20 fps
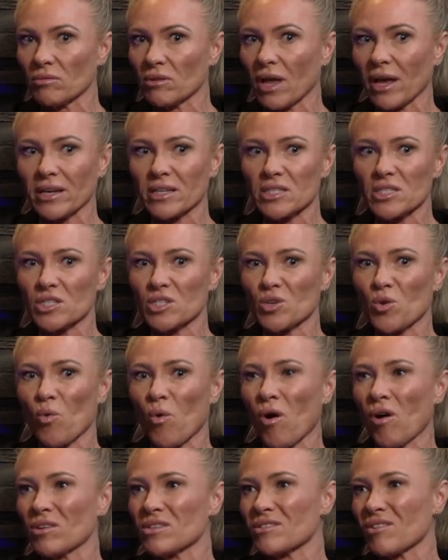like
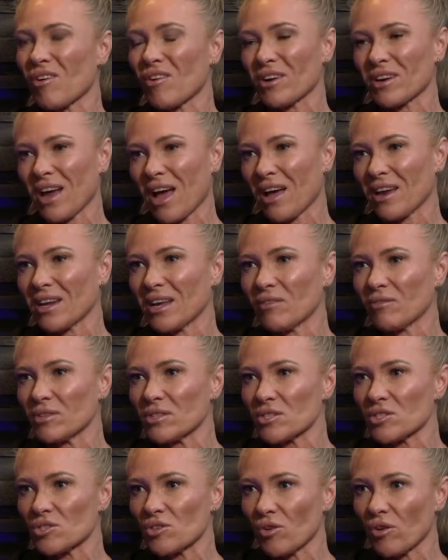squats on an
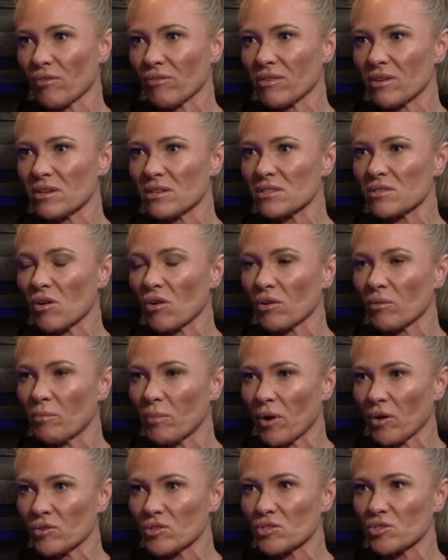uneven surface on a
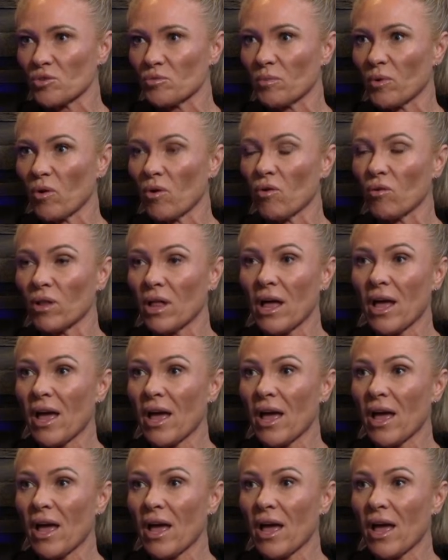Bosu ball.